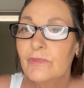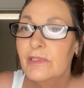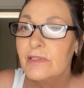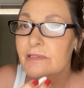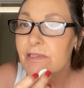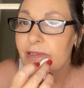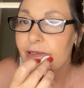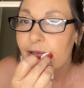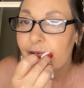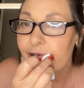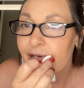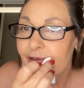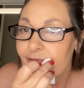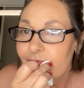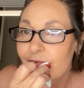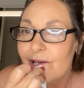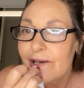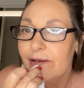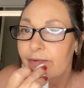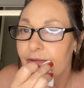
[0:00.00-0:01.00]
sorry,
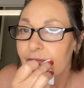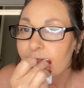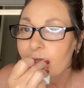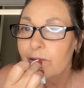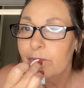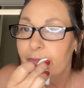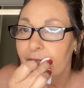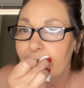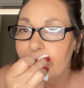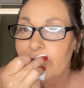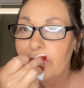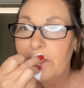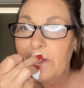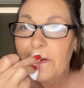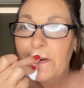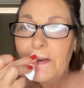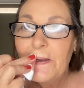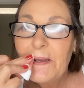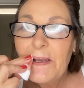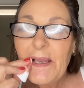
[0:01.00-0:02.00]
a little bit of
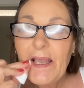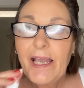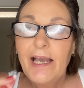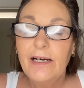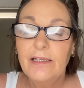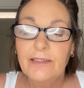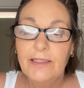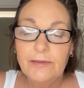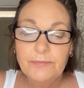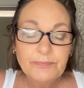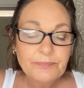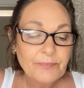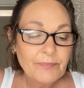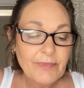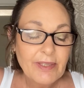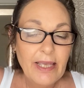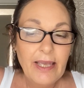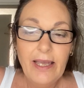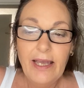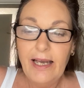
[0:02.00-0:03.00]
colour,
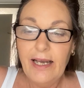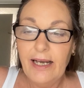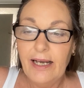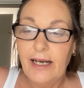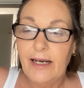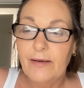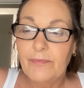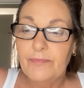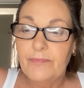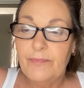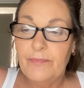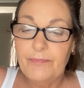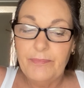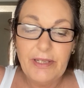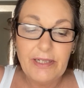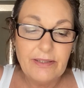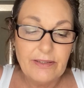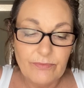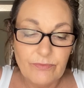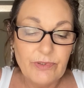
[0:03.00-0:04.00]

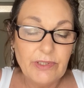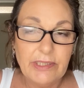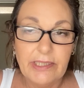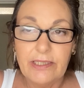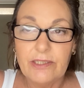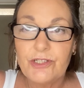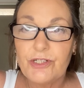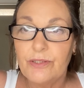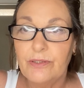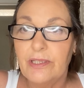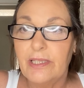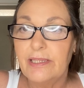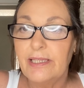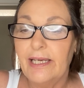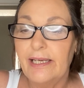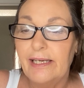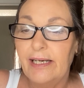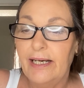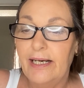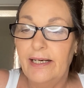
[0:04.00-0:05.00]
but really and truly
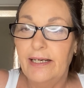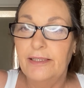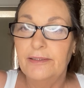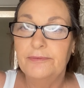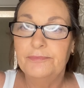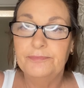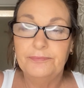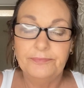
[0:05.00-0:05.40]
they are.